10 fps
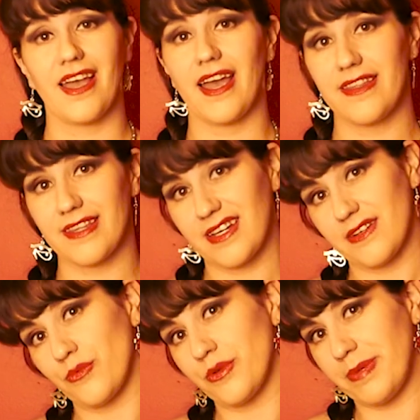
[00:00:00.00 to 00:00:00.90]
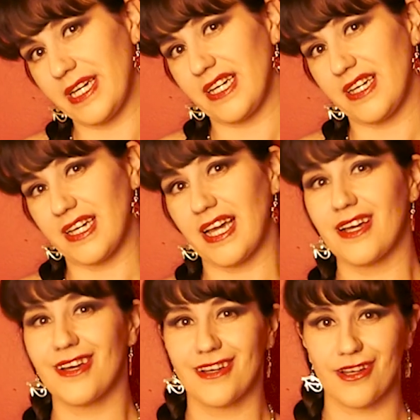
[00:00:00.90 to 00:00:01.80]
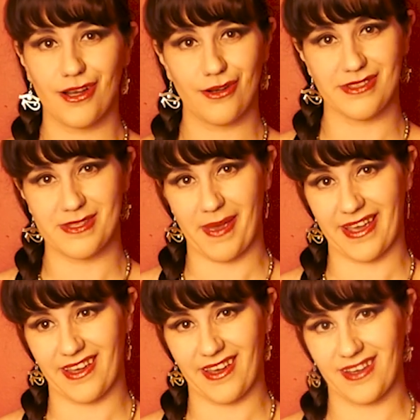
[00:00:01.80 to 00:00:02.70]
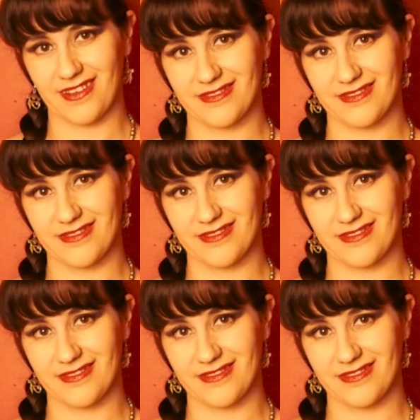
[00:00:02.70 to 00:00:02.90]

And that would be cold spanking.